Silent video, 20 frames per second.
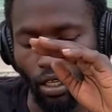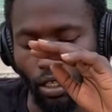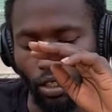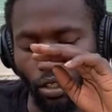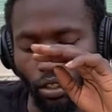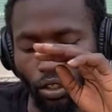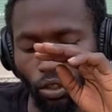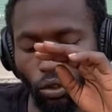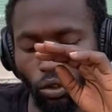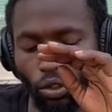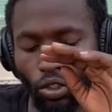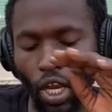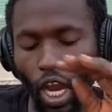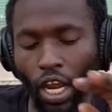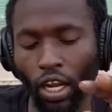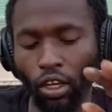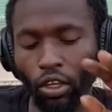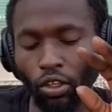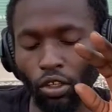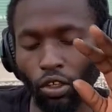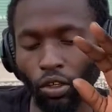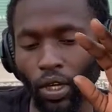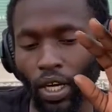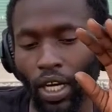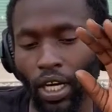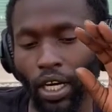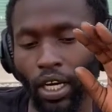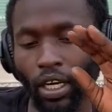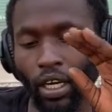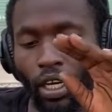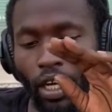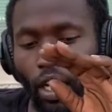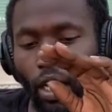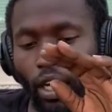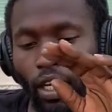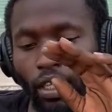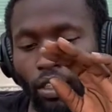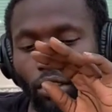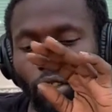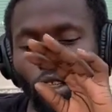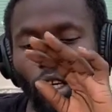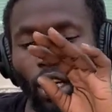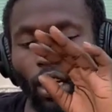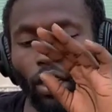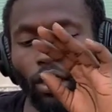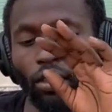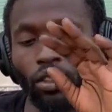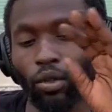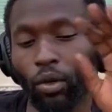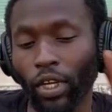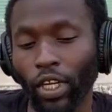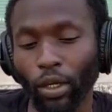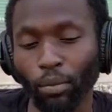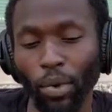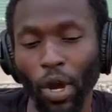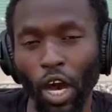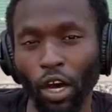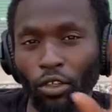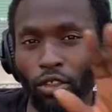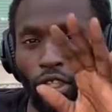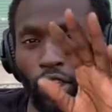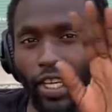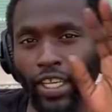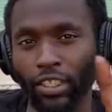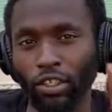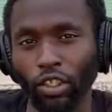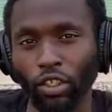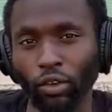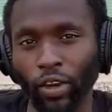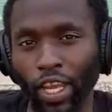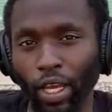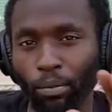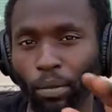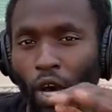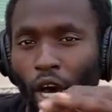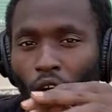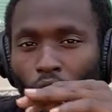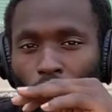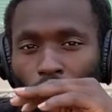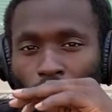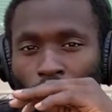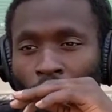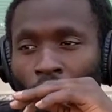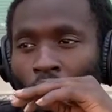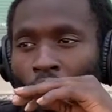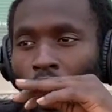news article, Twitter posts or Instagram posts,